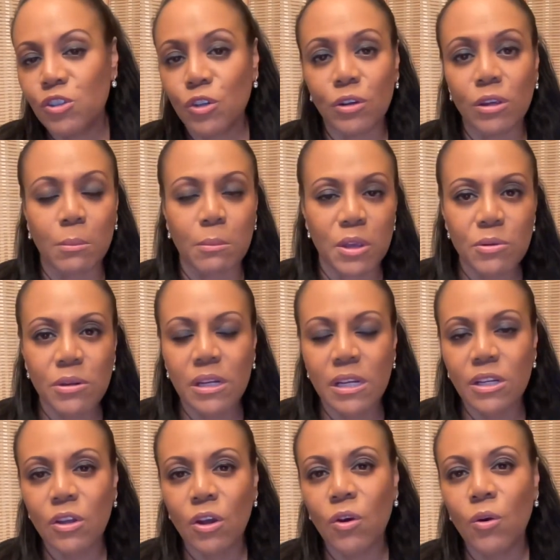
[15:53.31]
your community
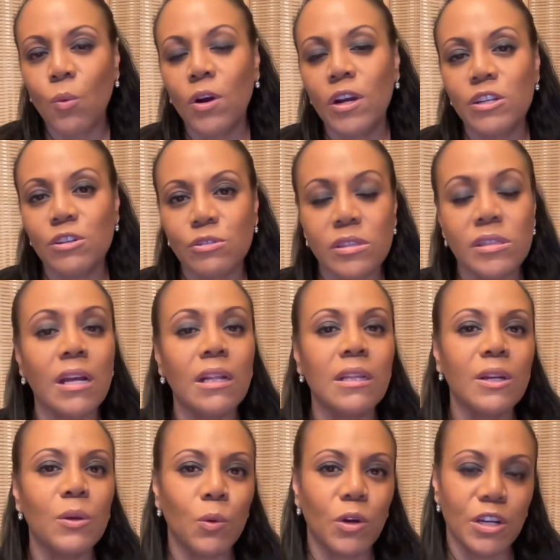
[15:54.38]
know what you're
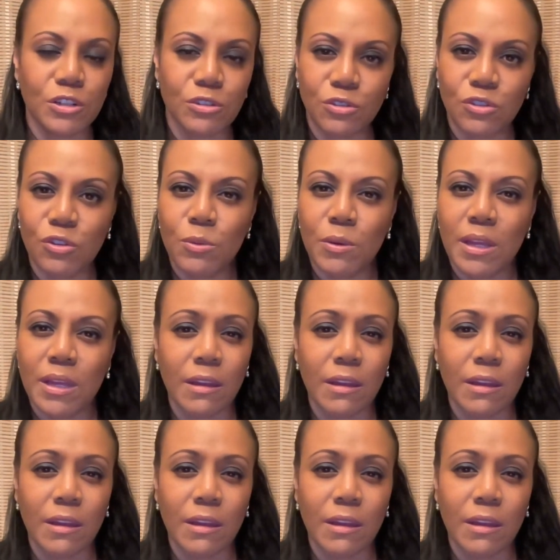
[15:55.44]
selling, what you're doing,